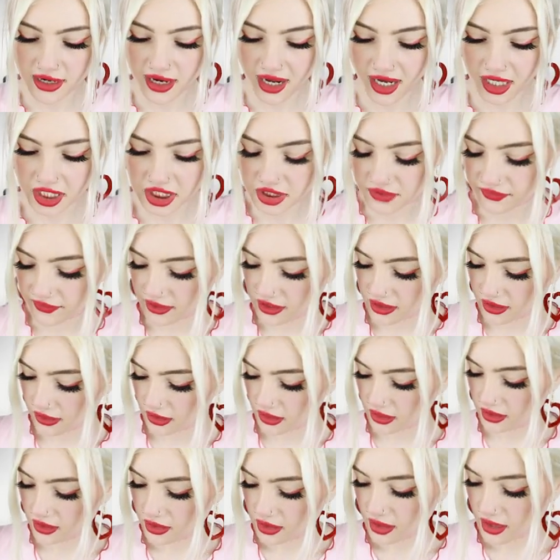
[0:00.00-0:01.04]

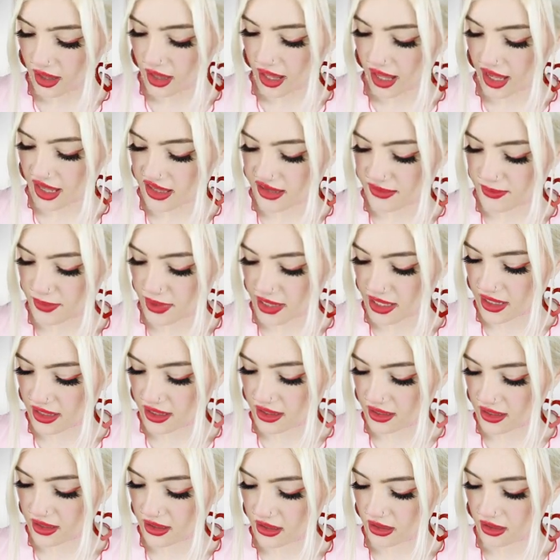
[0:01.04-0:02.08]
Nashville has
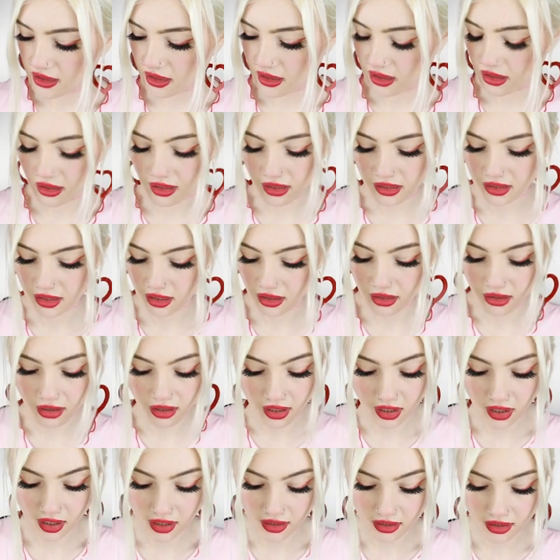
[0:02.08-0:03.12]
been
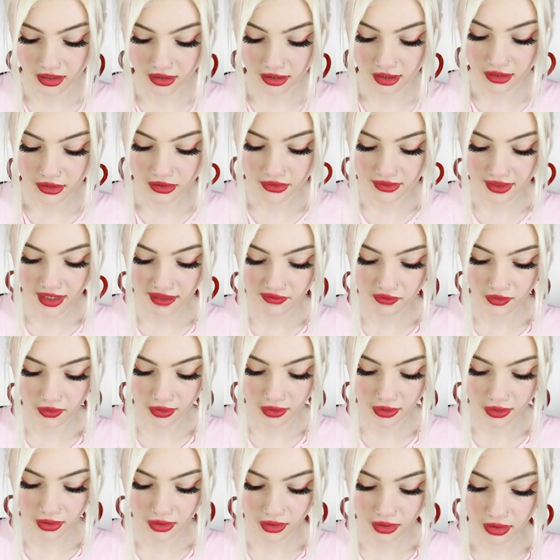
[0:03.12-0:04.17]
on another
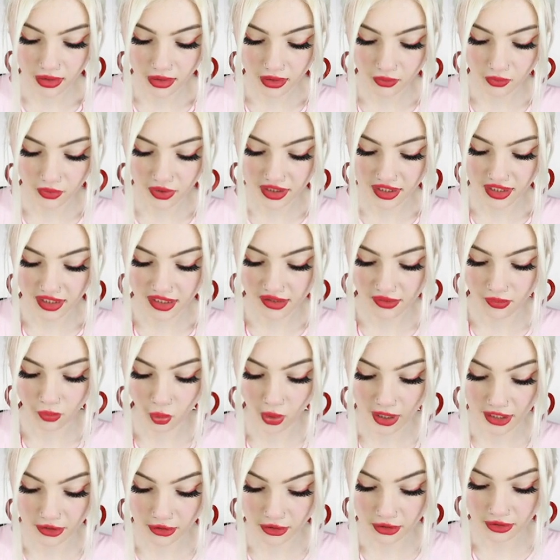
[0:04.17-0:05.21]
level with its
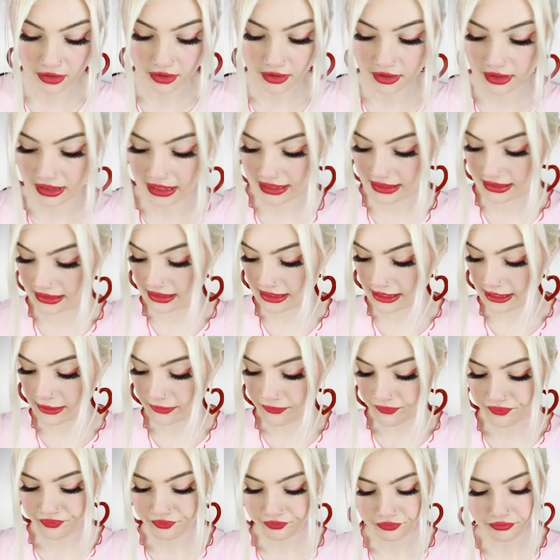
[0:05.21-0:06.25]
weather
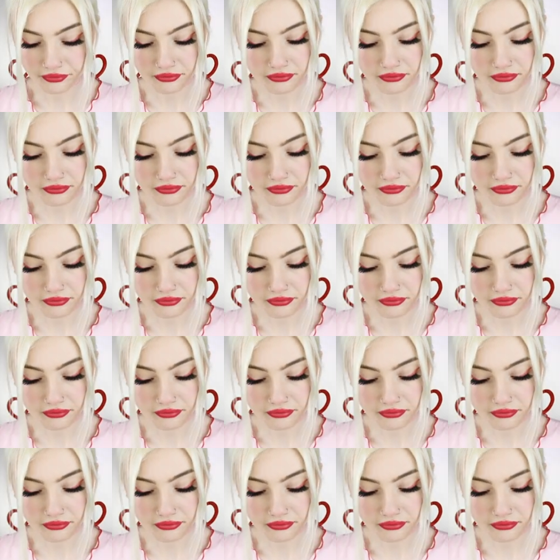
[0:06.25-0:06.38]
lately.